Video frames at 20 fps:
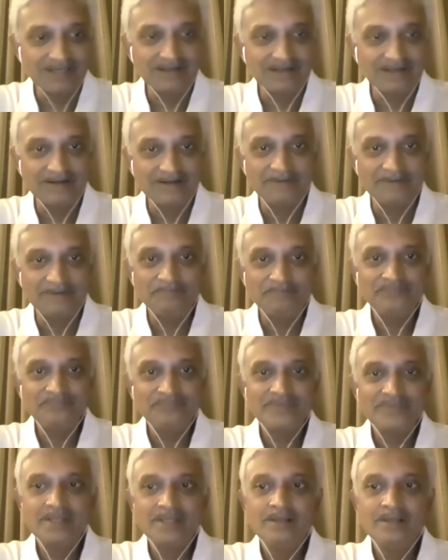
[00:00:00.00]
uh,
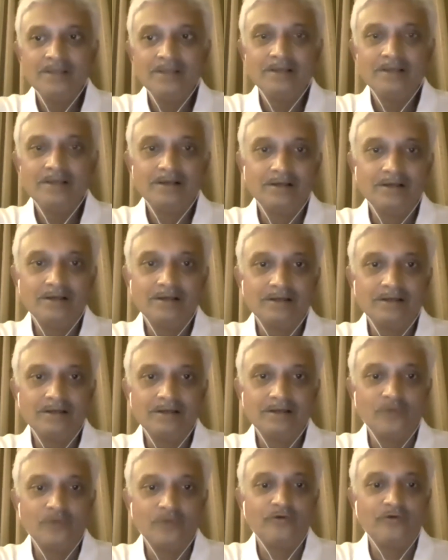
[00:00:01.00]
uh,
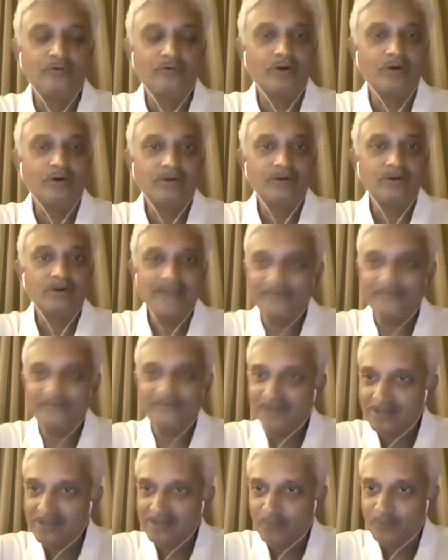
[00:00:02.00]
look for if
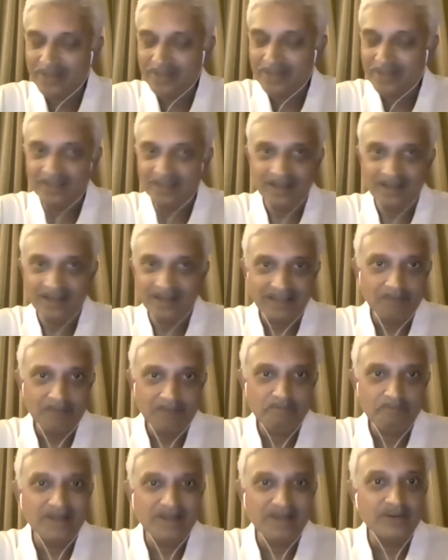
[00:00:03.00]
there is one thing I
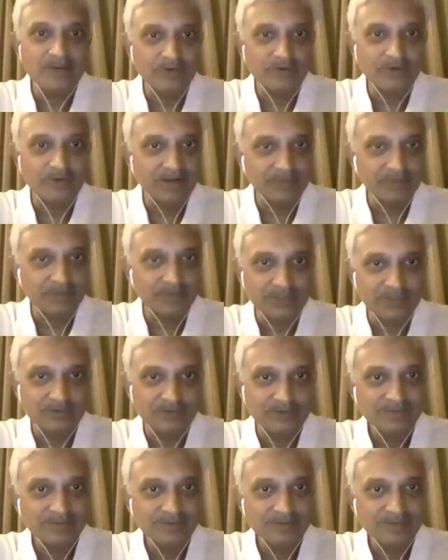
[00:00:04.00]
can pin you down to.